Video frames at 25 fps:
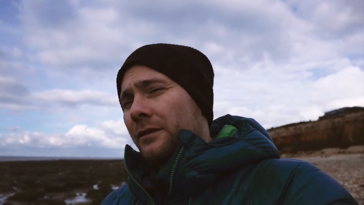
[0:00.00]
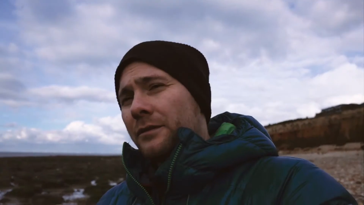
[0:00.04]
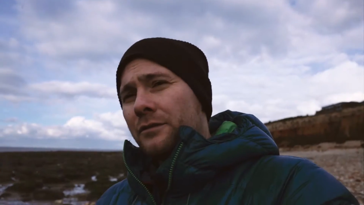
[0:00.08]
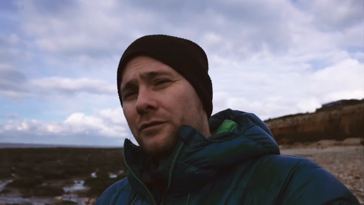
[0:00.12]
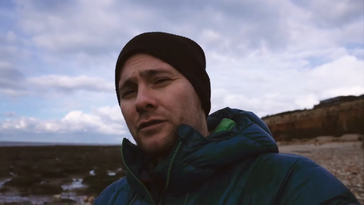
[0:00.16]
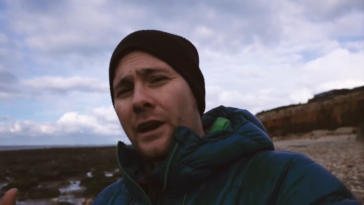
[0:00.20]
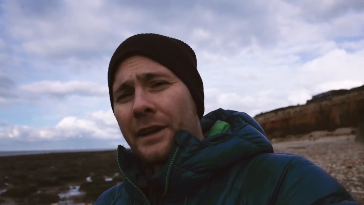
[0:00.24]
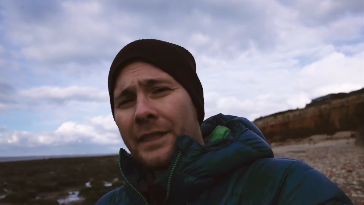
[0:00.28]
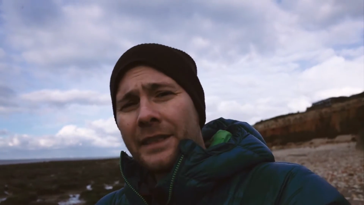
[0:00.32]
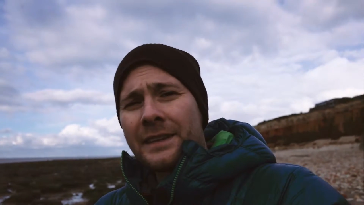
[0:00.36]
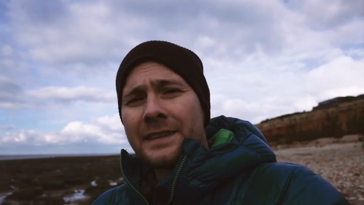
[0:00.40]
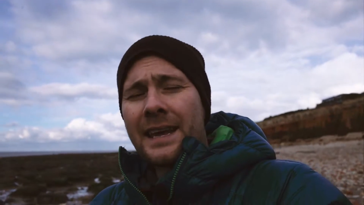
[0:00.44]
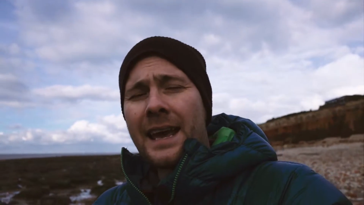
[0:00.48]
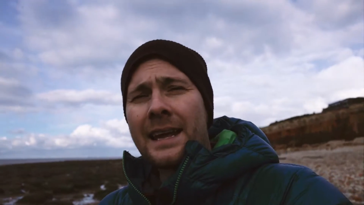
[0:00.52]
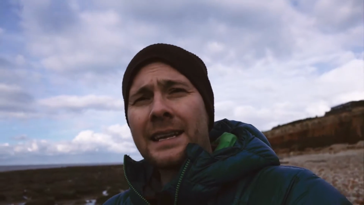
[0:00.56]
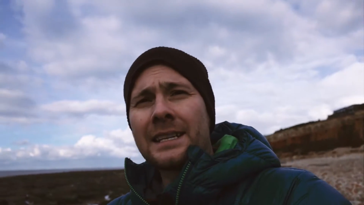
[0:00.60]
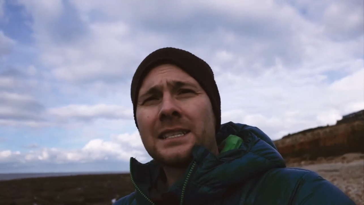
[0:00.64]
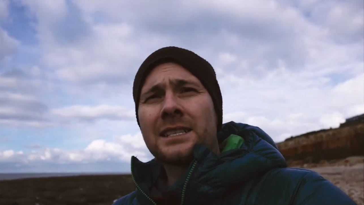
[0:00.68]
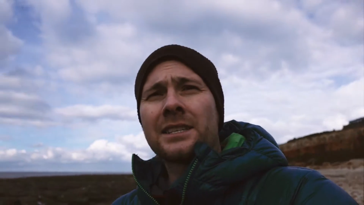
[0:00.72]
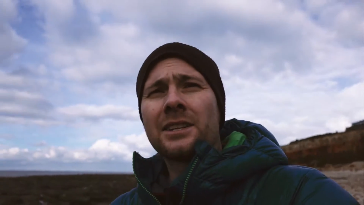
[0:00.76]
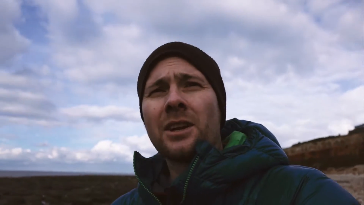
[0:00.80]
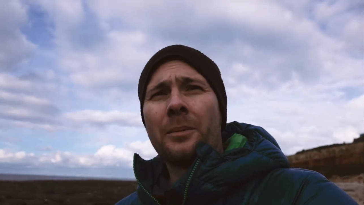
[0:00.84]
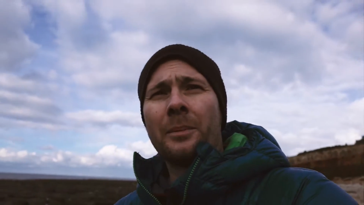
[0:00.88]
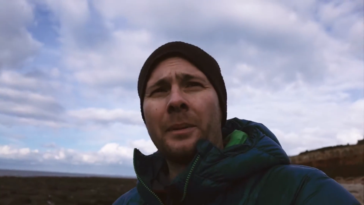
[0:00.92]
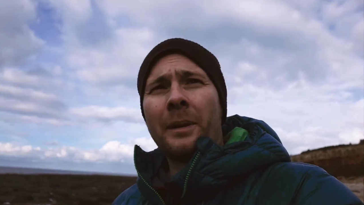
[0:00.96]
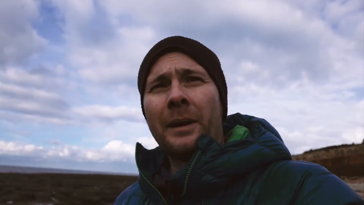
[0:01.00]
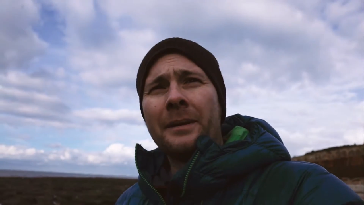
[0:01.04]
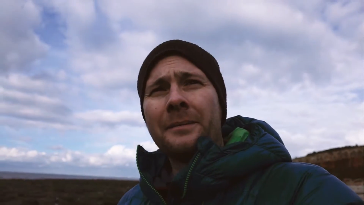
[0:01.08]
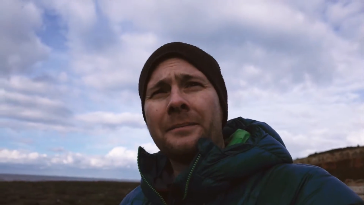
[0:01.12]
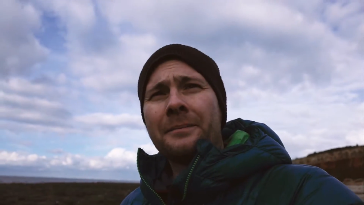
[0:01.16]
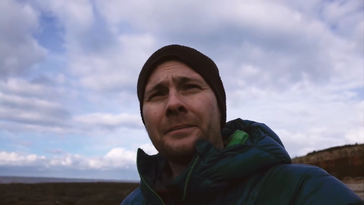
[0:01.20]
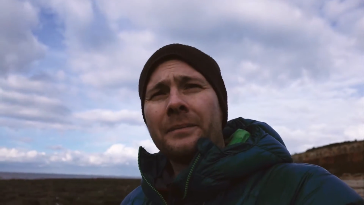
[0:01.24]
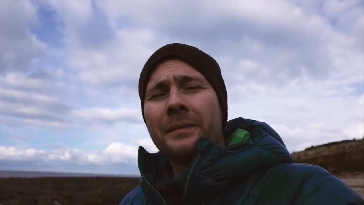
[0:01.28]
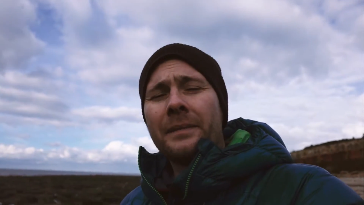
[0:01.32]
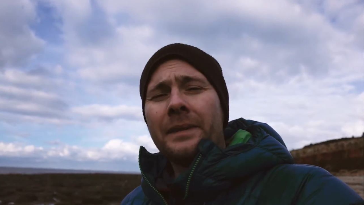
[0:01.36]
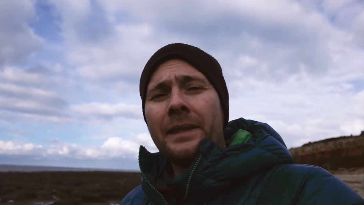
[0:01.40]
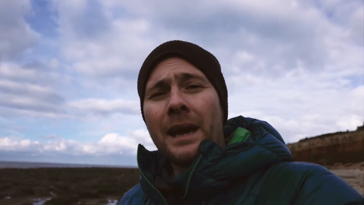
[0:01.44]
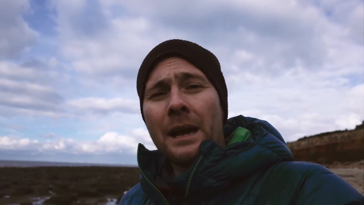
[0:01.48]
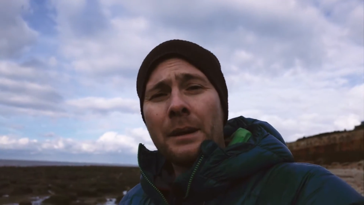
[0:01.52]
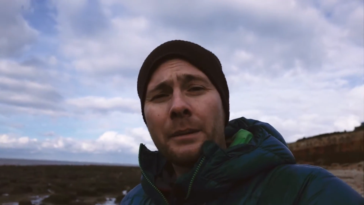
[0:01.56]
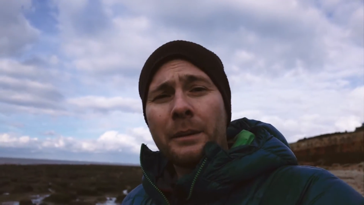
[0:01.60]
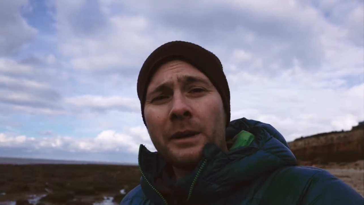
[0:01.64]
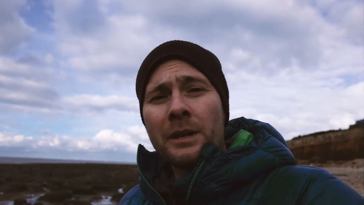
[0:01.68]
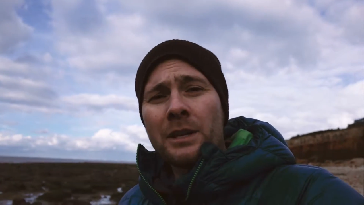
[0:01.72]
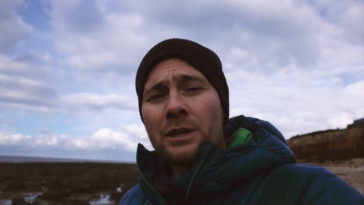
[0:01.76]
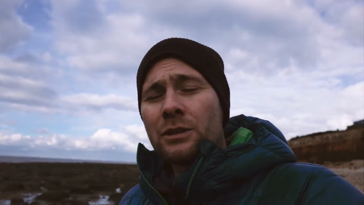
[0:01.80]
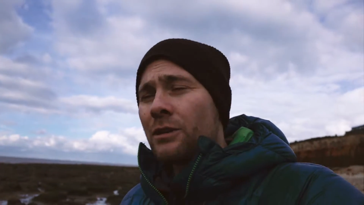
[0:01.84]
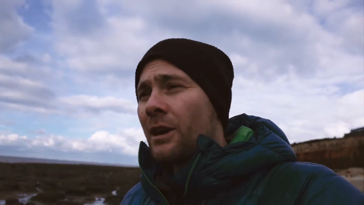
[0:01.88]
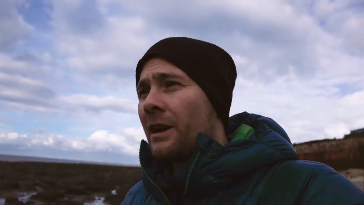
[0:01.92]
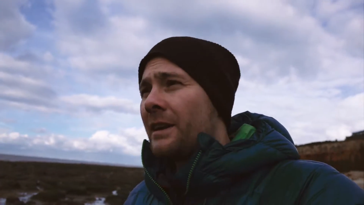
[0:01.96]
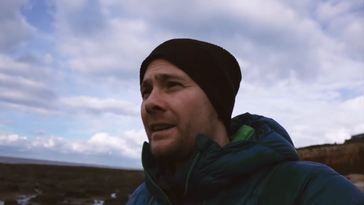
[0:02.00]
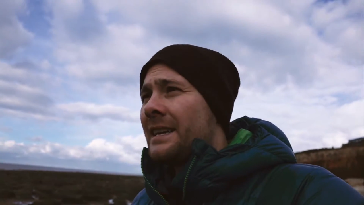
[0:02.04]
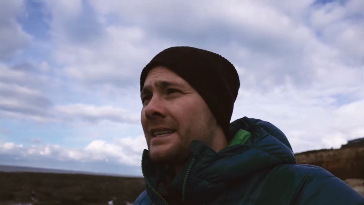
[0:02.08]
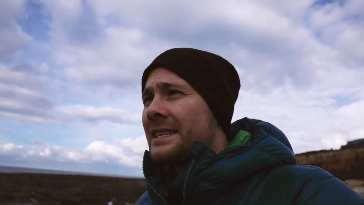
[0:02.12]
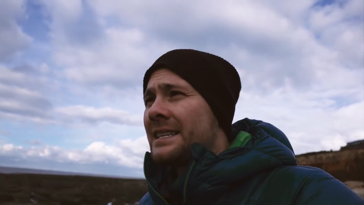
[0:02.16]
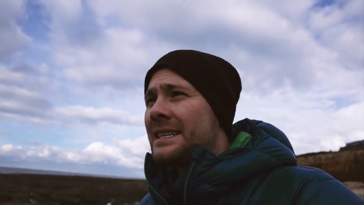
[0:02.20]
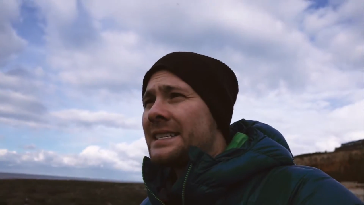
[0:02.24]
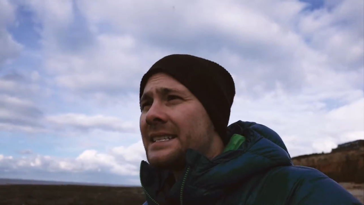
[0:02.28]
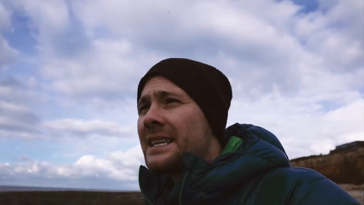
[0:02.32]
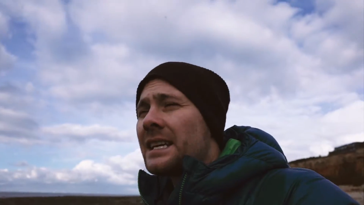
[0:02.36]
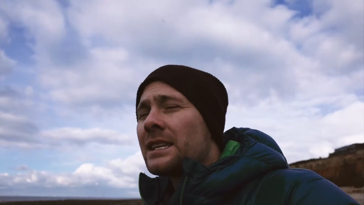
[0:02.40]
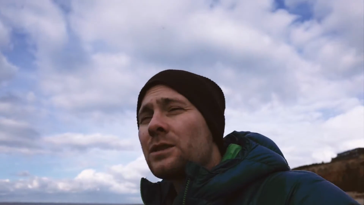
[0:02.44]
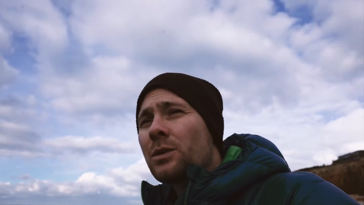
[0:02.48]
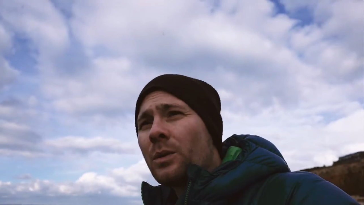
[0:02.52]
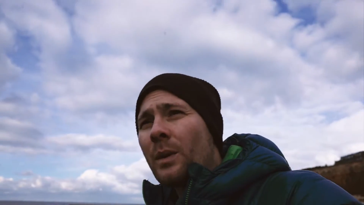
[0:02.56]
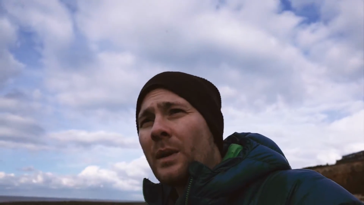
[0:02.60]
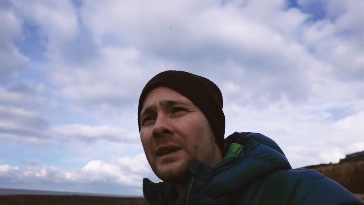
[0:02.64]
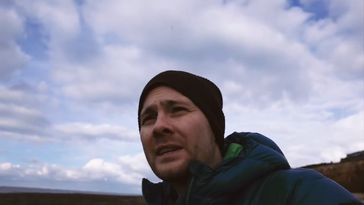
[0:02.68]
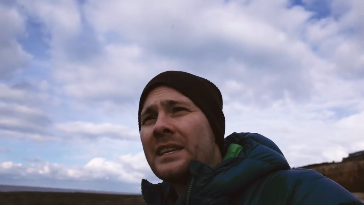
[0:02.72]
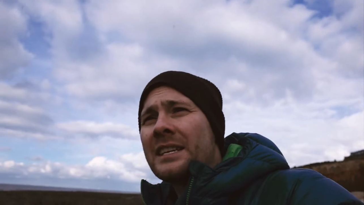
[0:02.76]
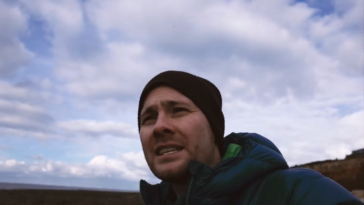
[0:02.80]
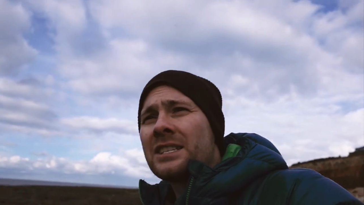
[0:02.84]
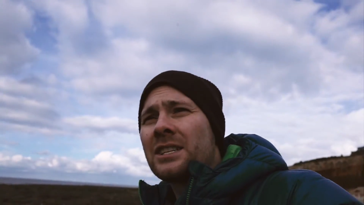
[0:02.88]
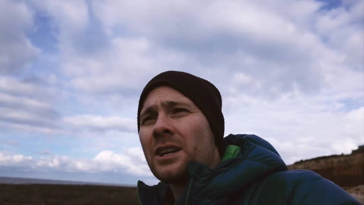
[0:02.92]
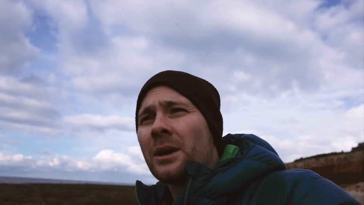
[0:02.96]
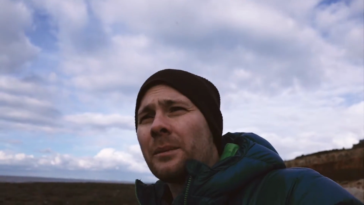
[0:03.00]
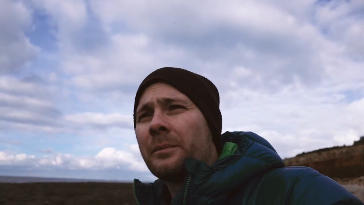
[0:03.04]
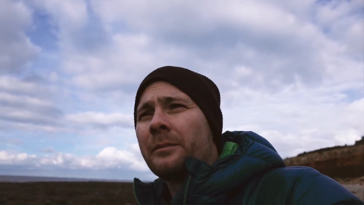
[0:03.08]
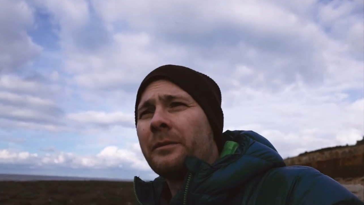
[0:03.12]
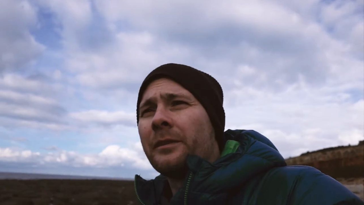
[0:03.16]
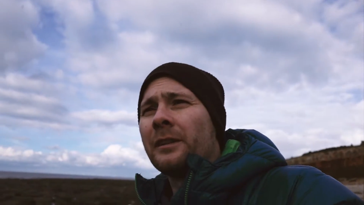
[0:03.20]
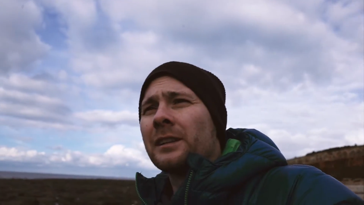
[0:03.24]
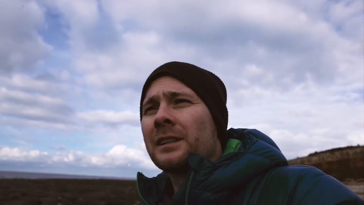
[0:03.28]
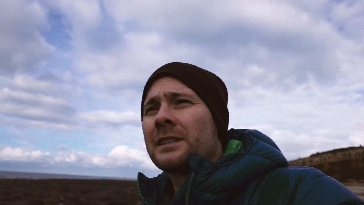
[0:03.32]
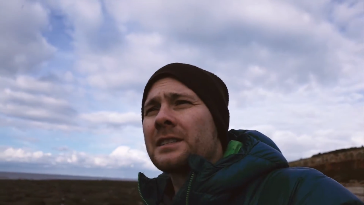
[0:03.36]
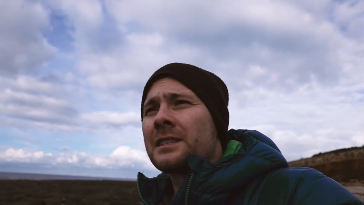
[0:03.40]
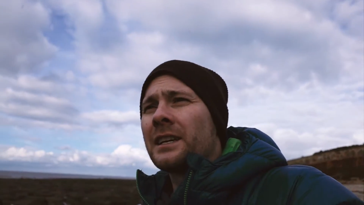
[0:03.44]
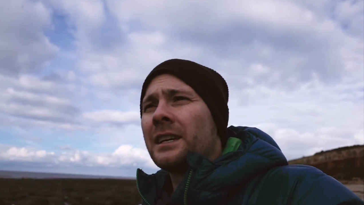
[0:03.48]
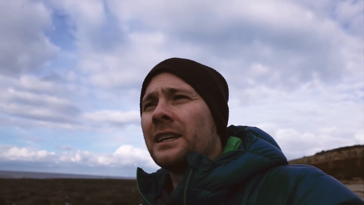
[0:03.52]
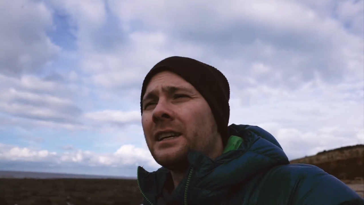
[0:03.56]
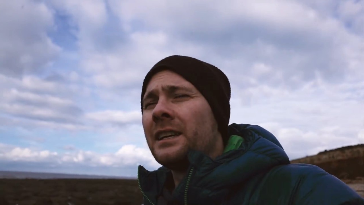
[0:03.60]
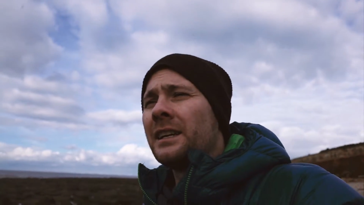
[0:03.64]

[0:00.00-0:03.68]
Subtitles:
try the 10 stopper. Now I'm going to try Nissi's 20 stop filter.